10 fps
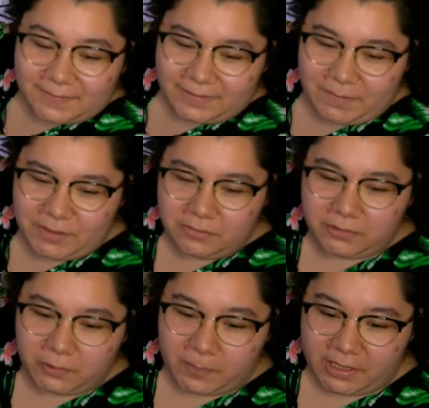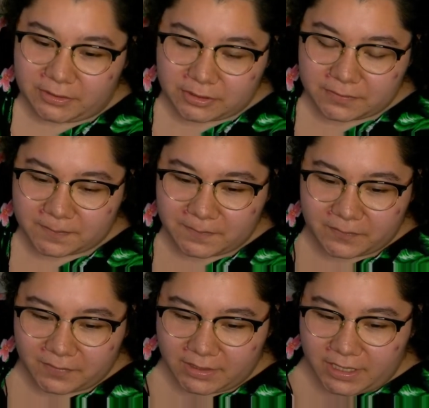let me do a little pitch.
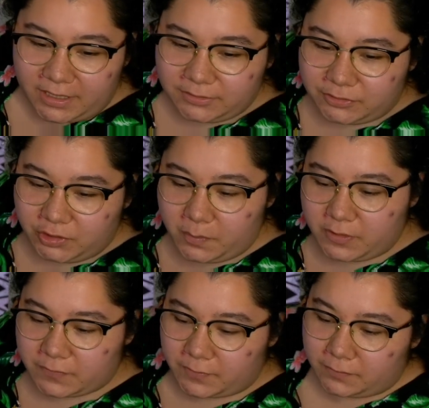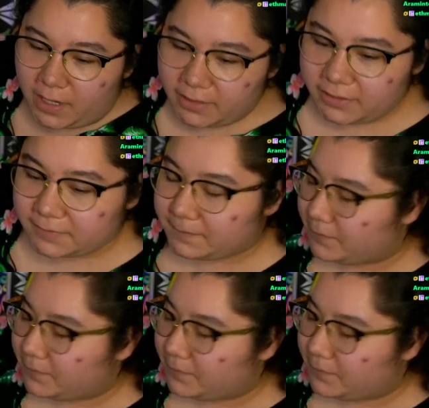It has so much variety.